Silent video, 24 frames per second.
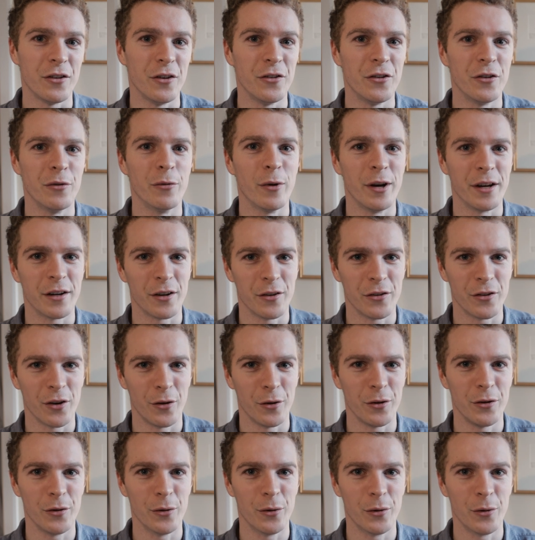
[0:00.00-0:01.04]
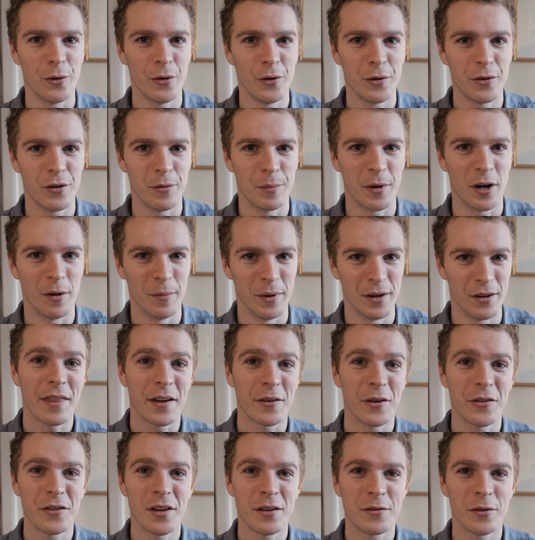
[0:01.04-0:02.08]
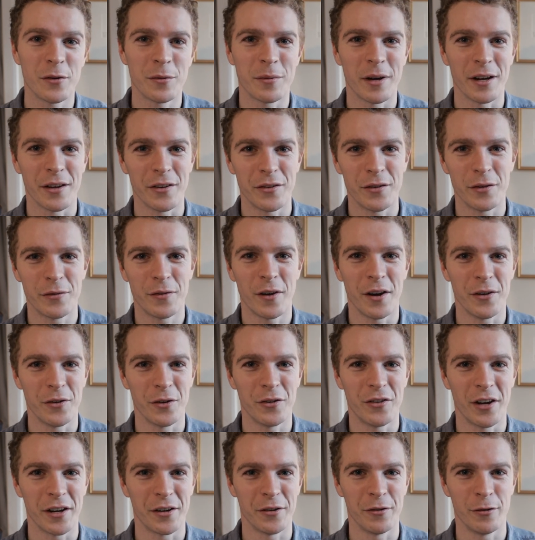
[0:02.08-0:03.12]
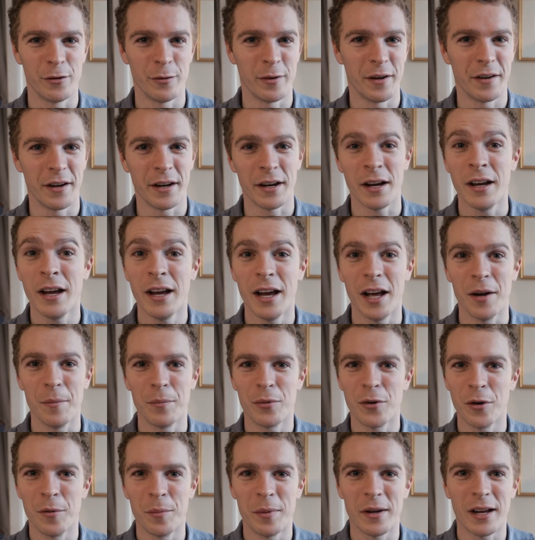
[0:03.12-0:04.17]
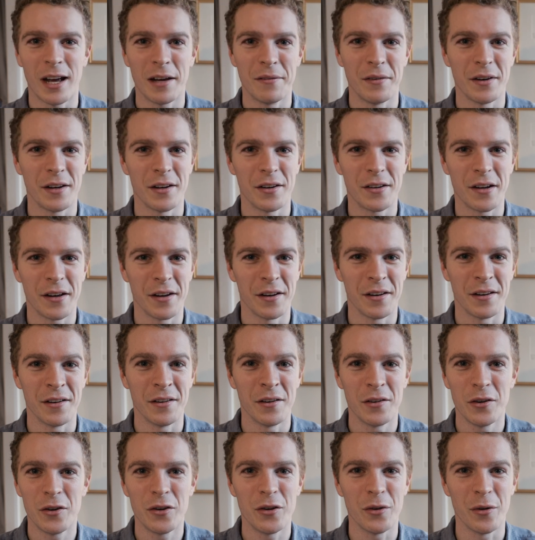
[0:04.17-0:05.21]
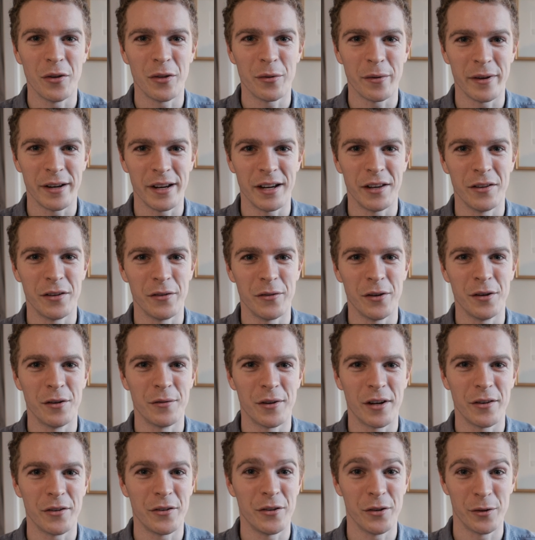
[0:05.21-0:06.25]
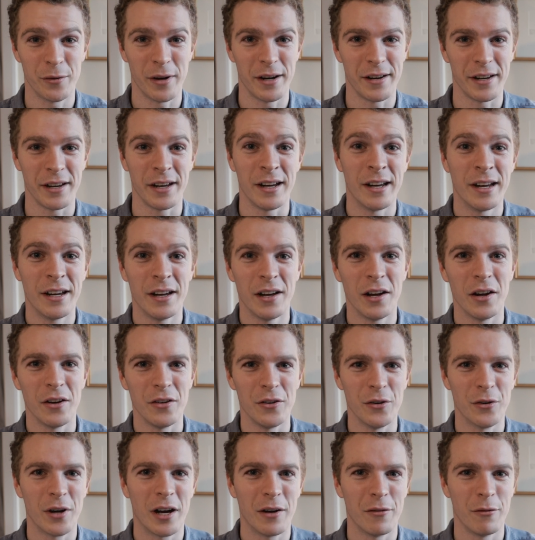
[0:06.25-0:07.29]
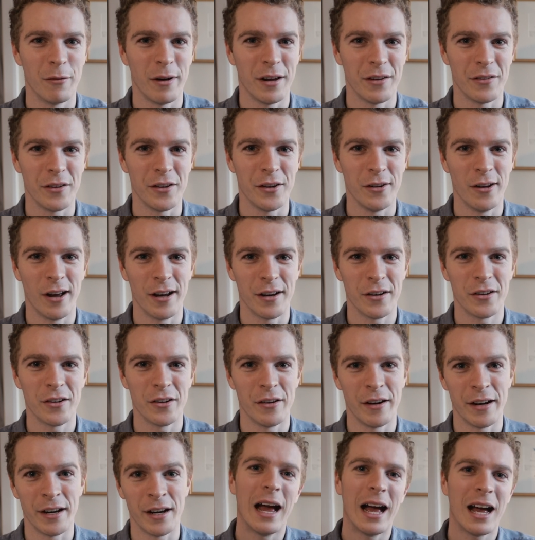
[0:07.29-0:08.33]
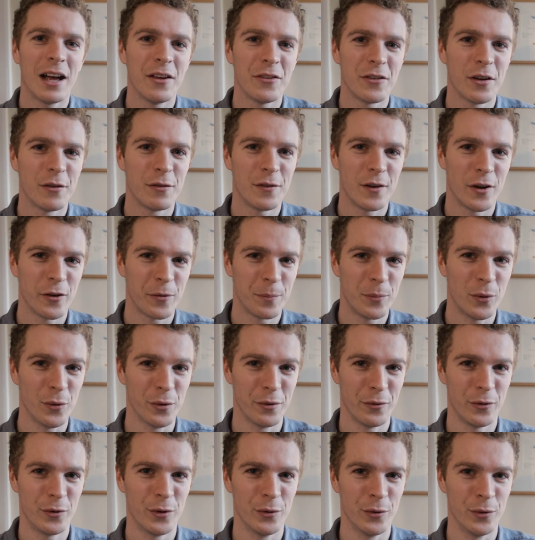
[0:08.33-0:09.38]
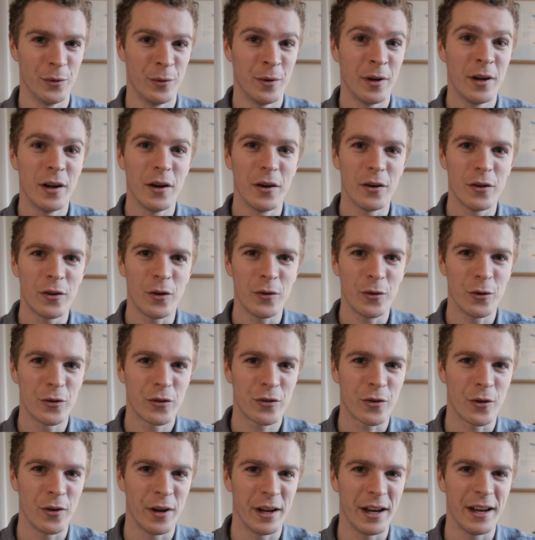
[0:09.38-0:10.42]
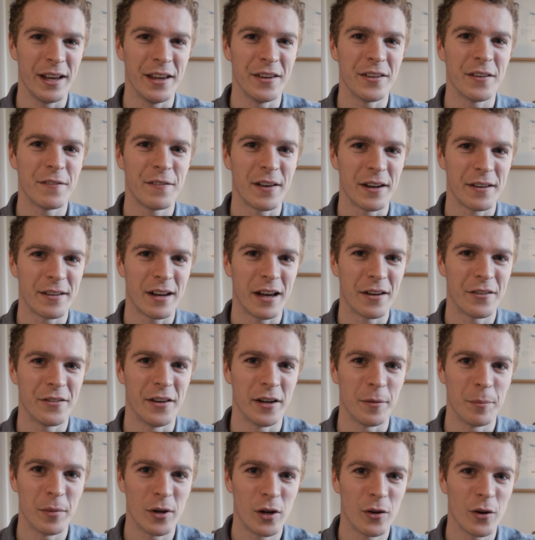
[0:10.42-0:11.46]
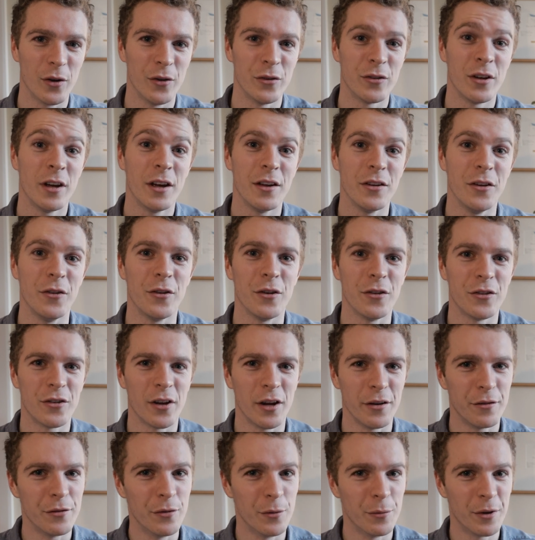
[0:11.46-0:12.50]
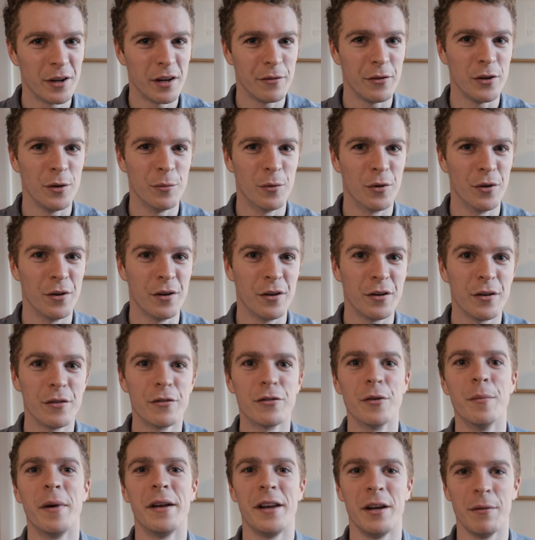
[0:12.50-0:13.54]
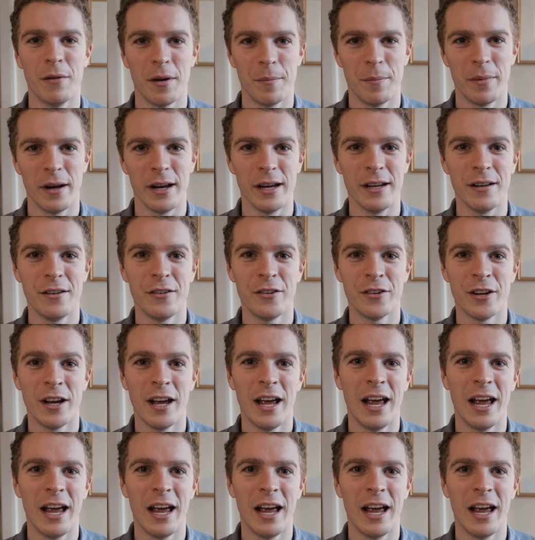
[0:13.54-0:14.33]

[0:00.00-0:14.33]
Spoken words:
you should really consult your department. There are several ways to find your secondary reading, and probably having done 2 or 3 years of university already, you'll have ways that you like doing. As the first port of call, Google Scholar is fantastic because you can search for whatever you want from any web page,